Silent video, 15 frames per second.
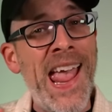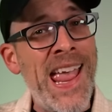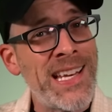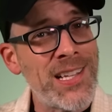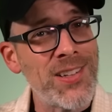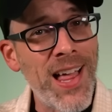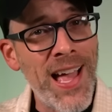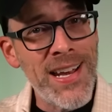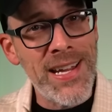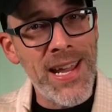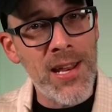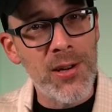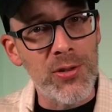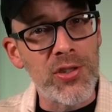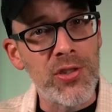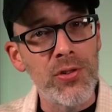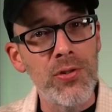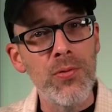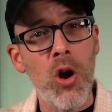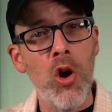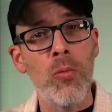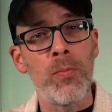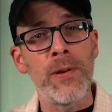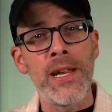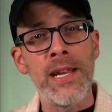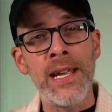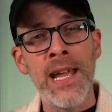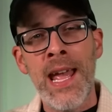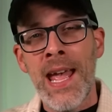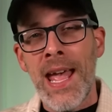and Gladiator 2
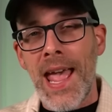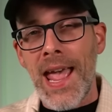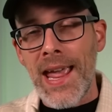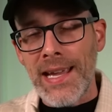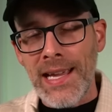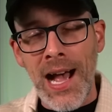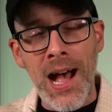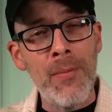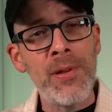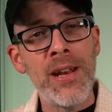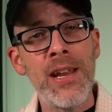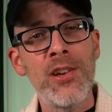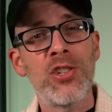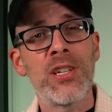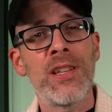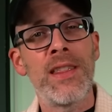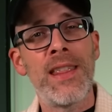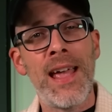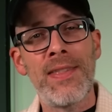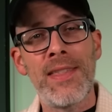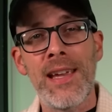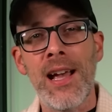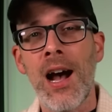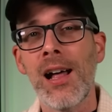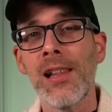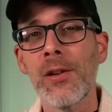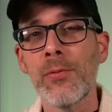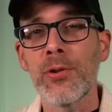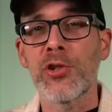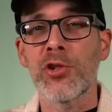opening, a combination that the
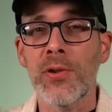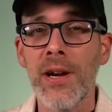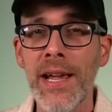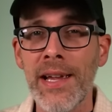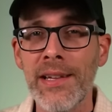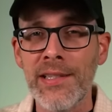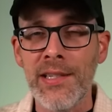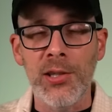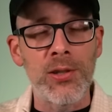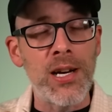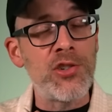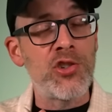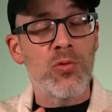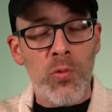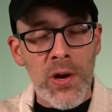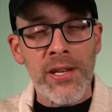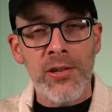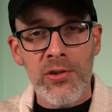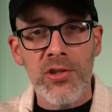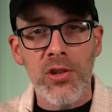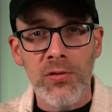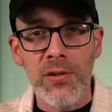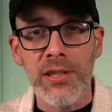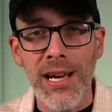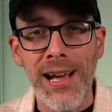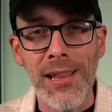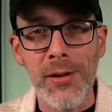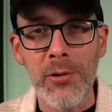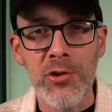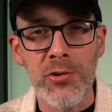Hollywood Trades, the Gretchen Wieners over at the
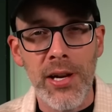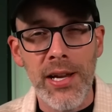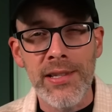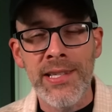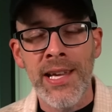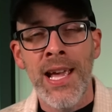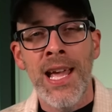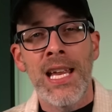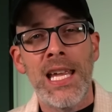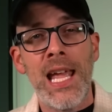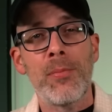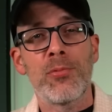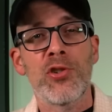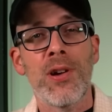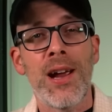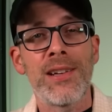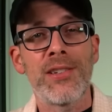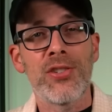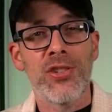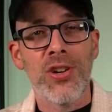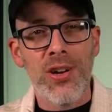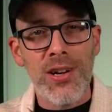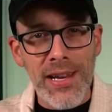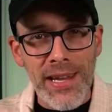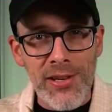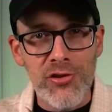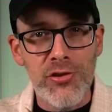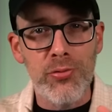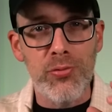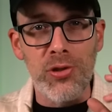Hollywood Trades, kept trying to turn
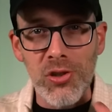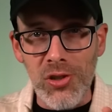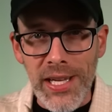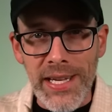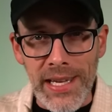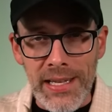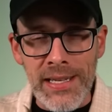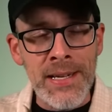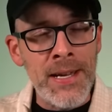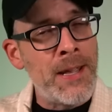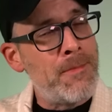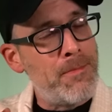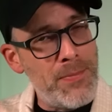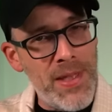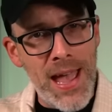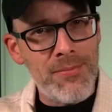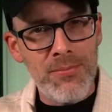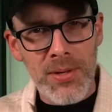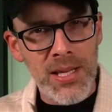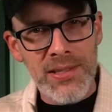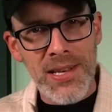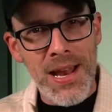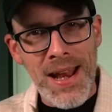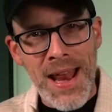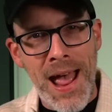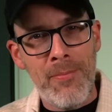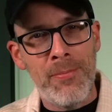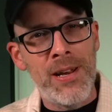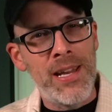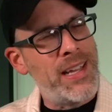into Glicked, that is not
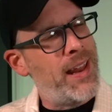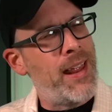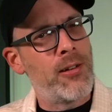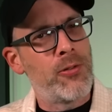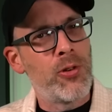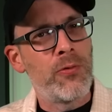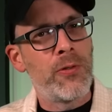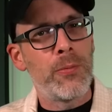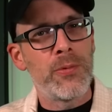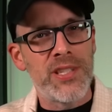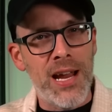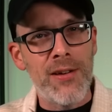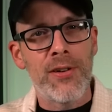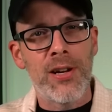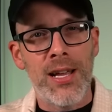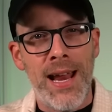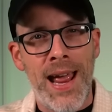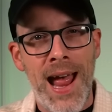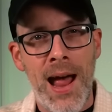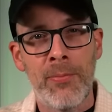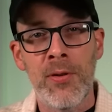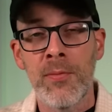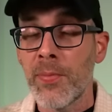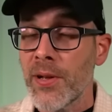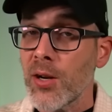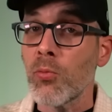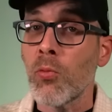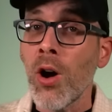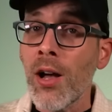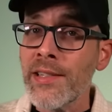happening, and I don't know if it was ever going to happen, but
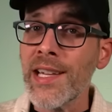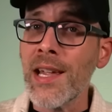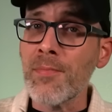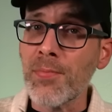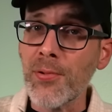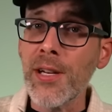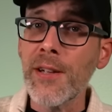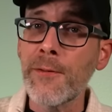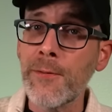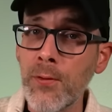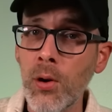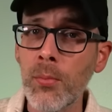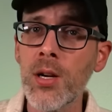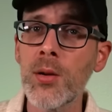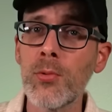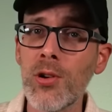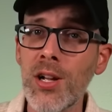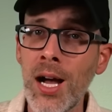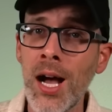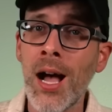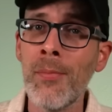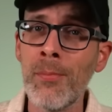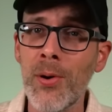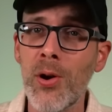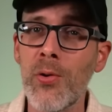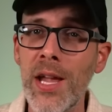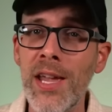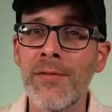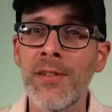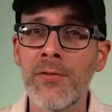it was a pretty formidable combo,
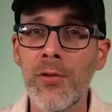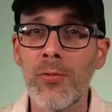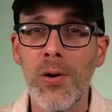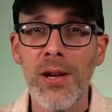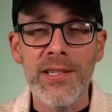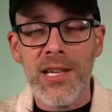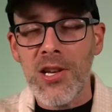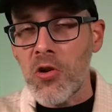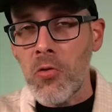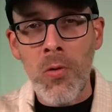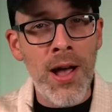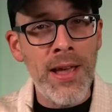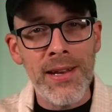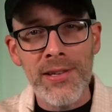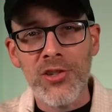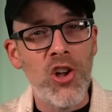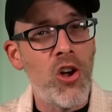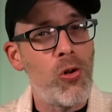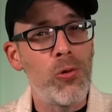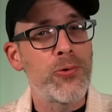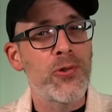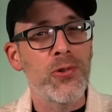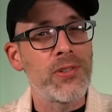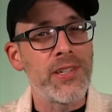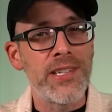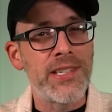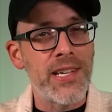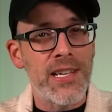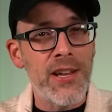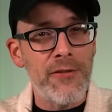even if it wasn't quite as culturally
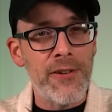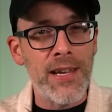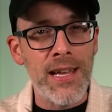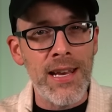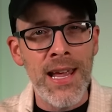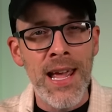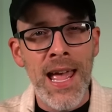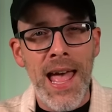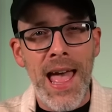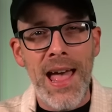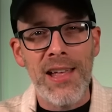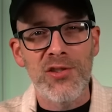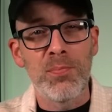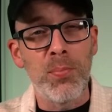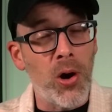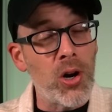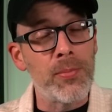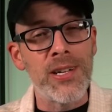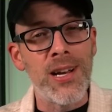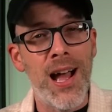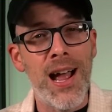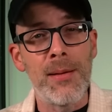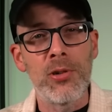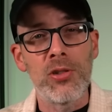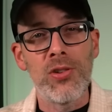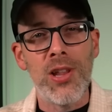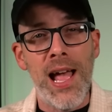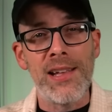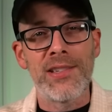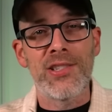significant as Barbenheimer
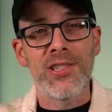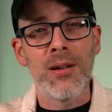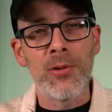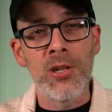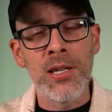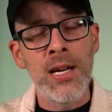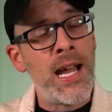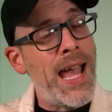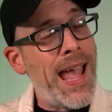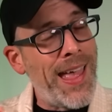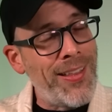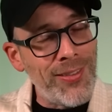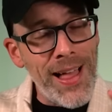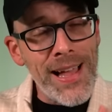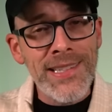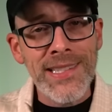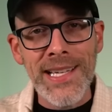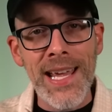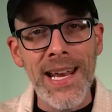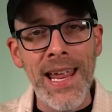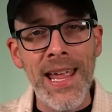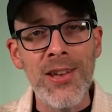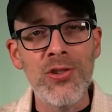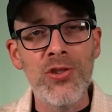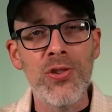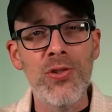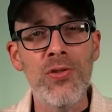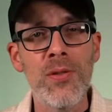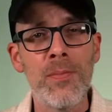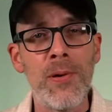last summer. And let's get into